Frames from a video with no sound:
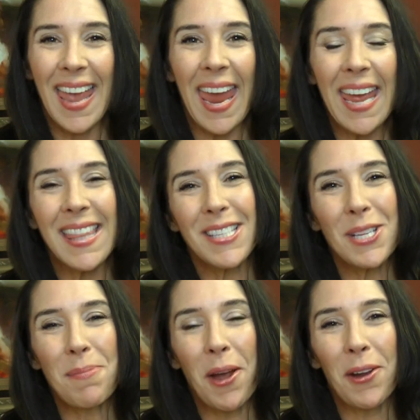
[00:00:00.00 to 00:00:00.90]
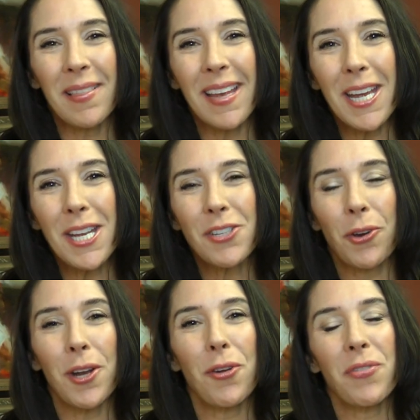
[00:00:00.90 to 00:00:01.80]
Hey, this is Margaret Lynch,
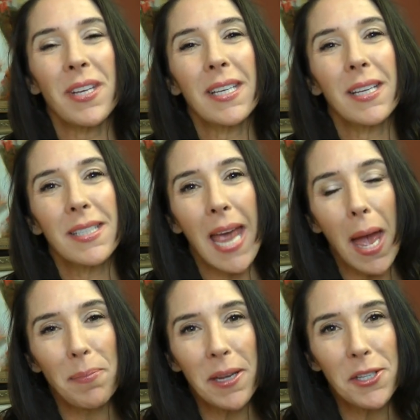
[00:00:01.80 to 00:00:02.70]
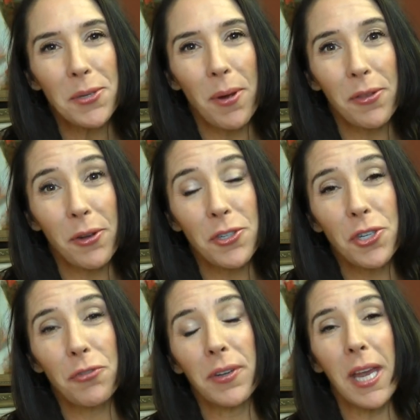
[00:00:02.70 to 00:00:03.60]
creator of the Tapping into Wealth Coach
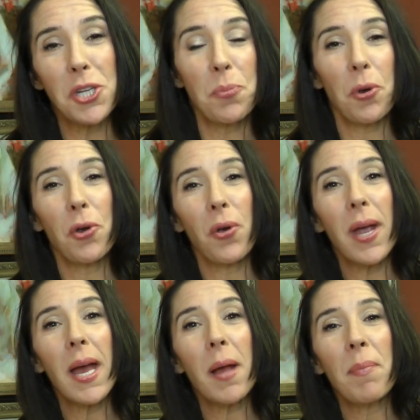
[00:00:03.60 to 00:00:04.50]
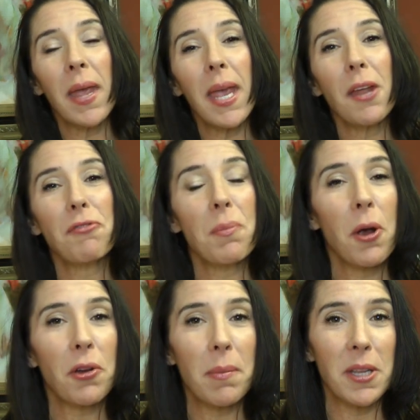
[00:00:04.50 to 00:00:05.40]
Certification Program and from
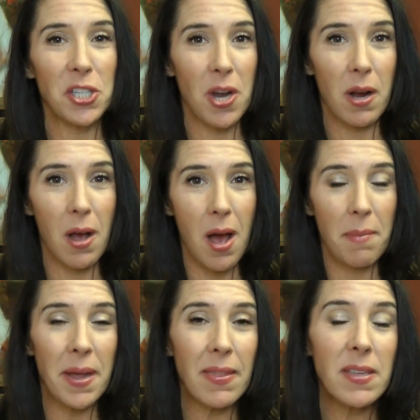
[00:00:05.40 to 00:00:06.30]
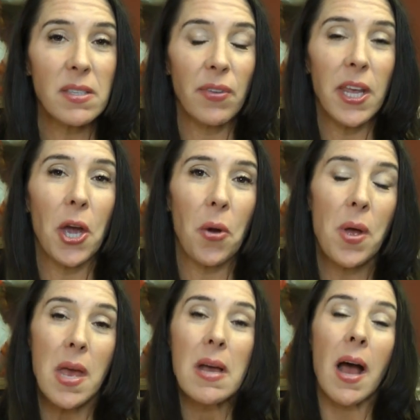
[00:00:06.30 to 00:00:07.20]
margaretmlynch.com. In this
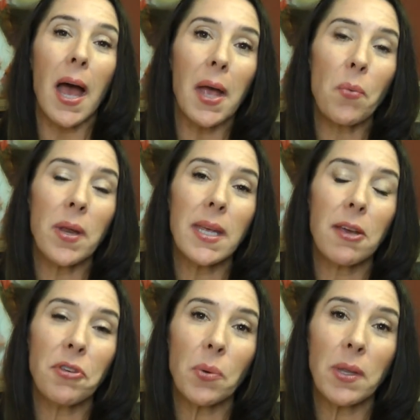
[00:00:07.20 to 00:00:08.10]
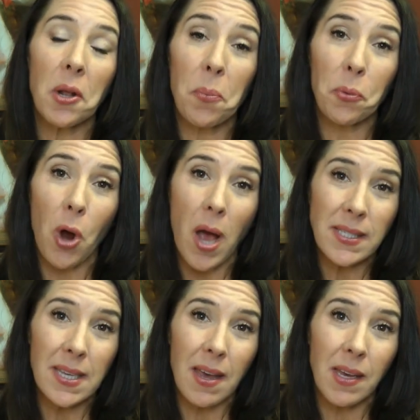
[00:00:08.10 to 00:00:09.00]
video, I want to give you a little
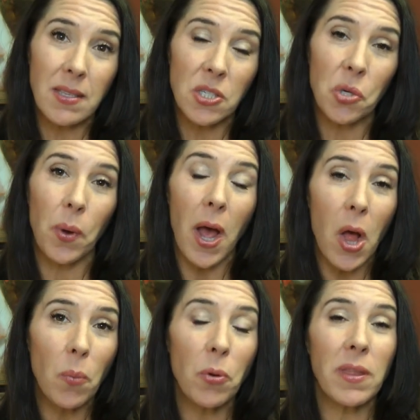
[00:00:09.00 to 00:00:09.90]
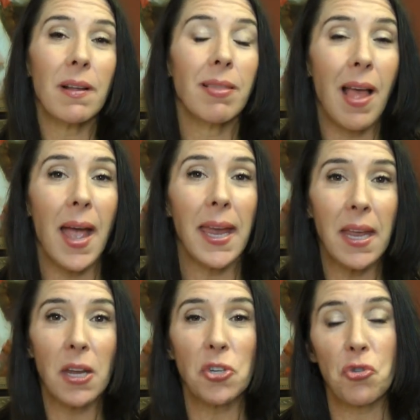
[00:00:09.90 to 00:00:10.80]
process to help with
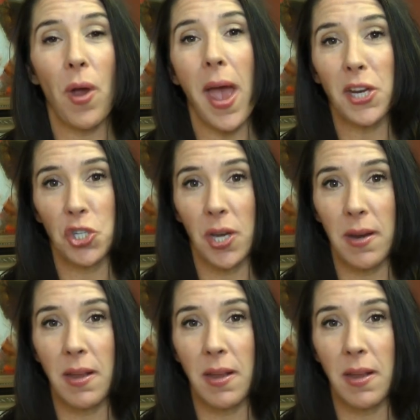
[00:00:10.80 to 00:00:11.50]
client attraction.